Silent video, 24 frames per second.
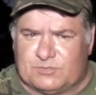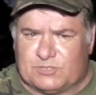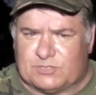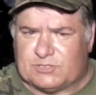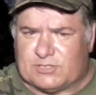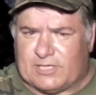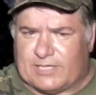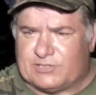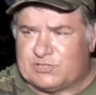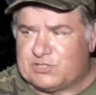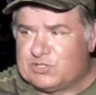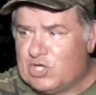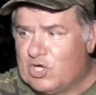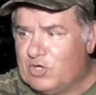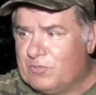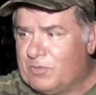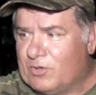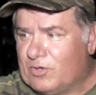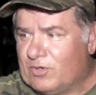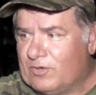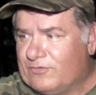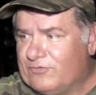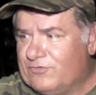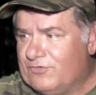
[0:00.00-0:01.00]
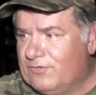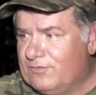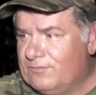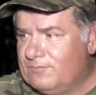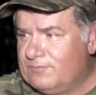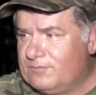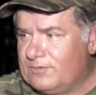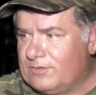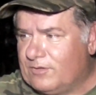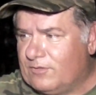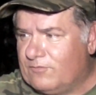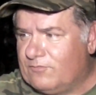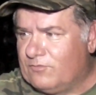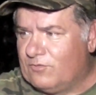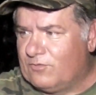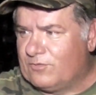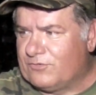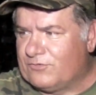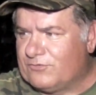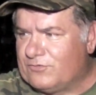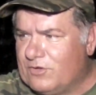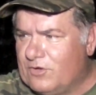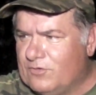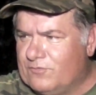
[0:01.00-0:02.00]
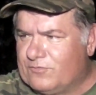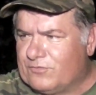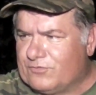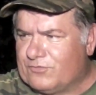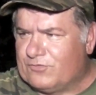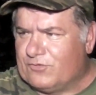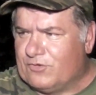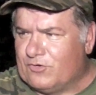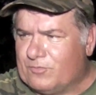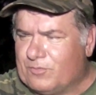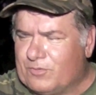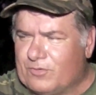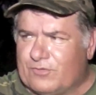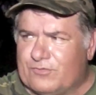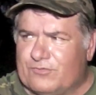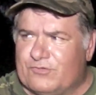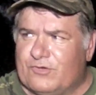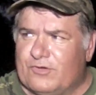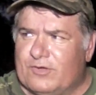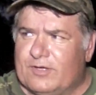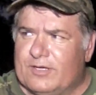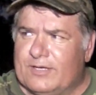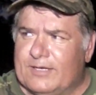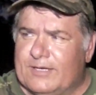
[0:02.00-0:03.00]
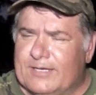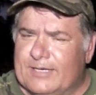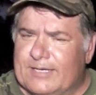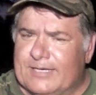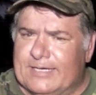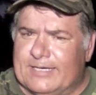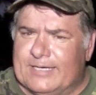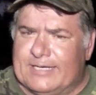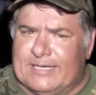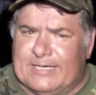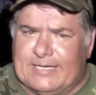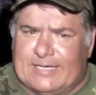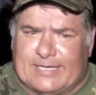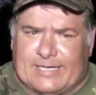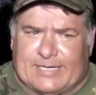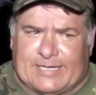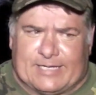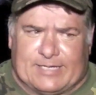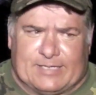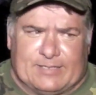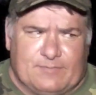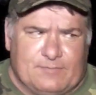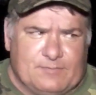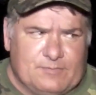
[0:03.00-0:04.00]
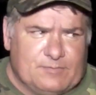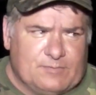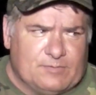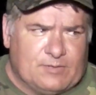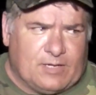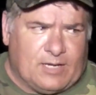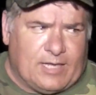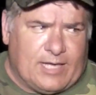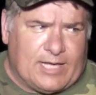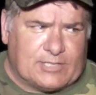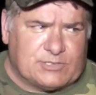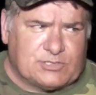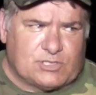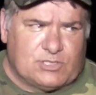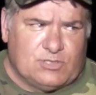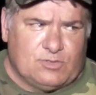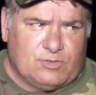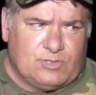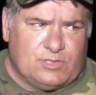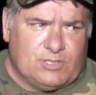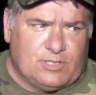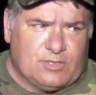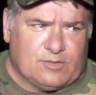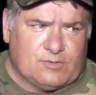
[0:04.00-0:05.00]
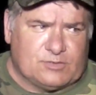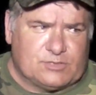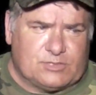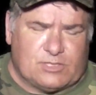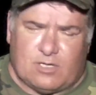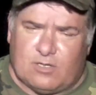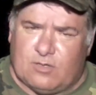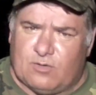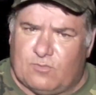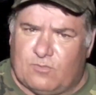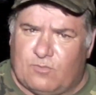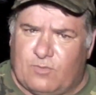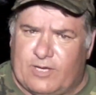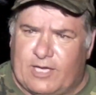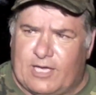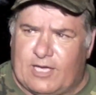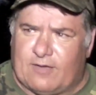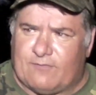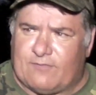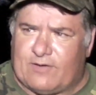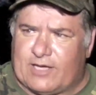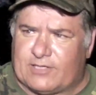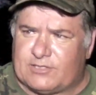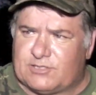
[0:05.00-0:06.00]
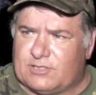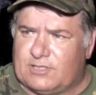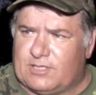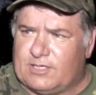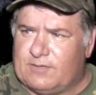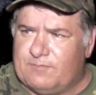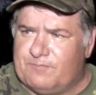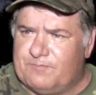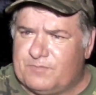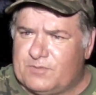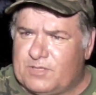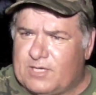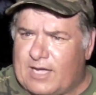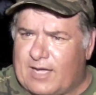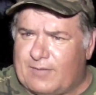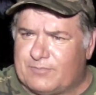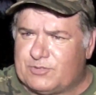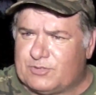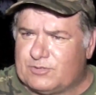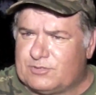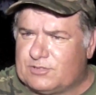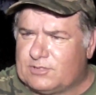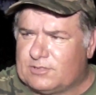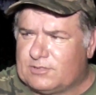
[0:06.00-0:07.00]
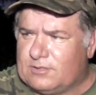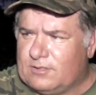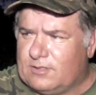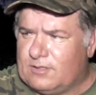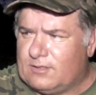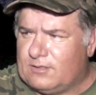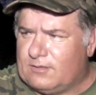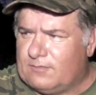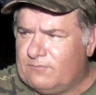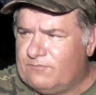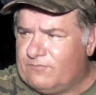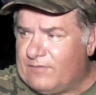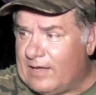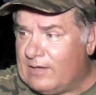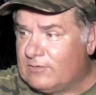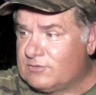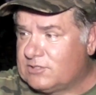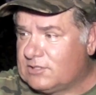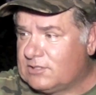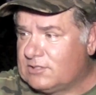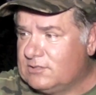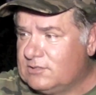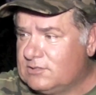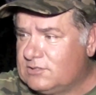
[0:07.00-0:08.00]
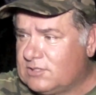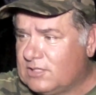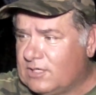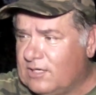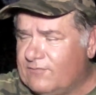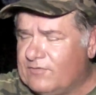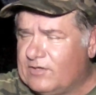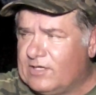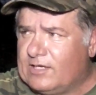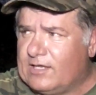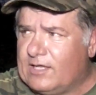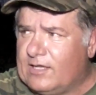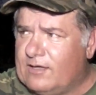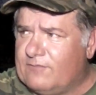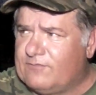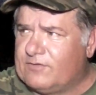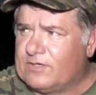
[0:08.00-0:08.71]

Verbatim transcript: Just like snowbirds. You know, Florida's known for snowbirds. And the last 2 years, we have actually found significant